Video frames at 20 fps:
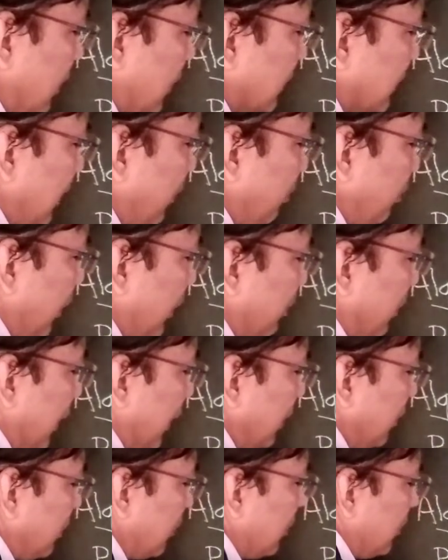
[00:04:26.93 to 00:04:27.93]
Some
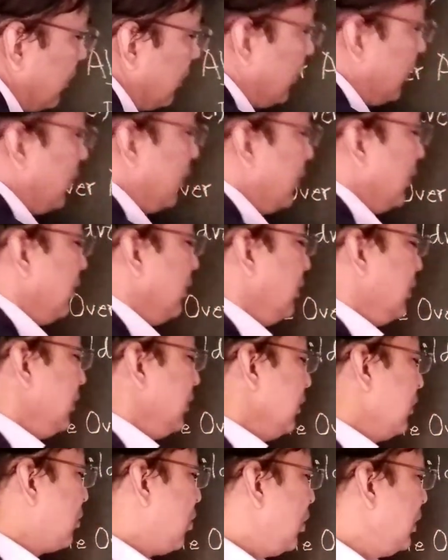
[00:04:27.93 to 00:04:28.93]
people
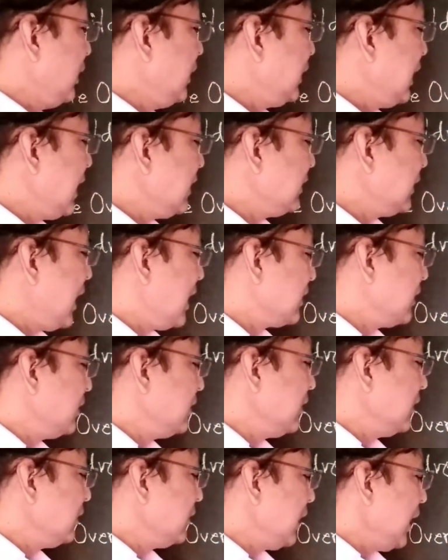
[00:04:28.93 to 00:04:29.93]
call it as
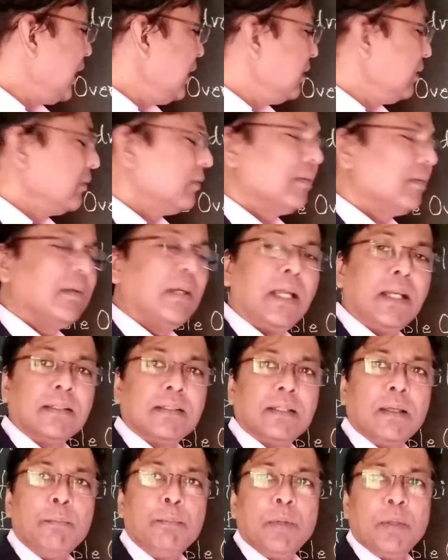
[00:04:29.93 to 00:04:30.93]
adjacent side and
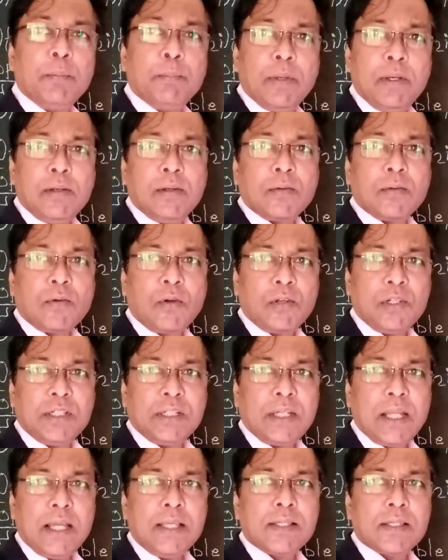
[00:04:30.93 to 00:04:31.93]
some people call
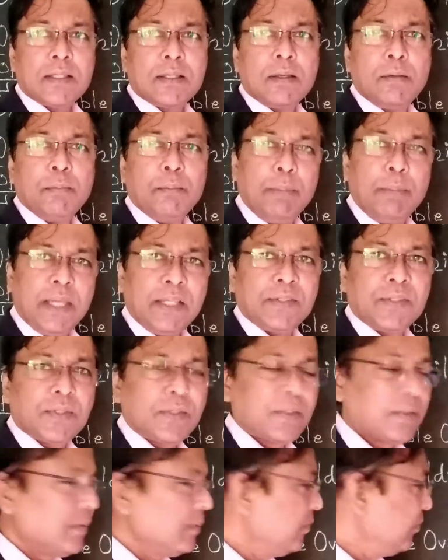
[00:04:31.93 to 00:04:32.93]
it as
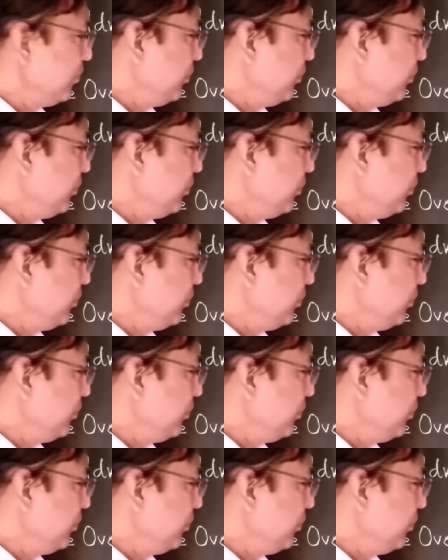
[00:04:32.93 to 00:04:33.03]
base.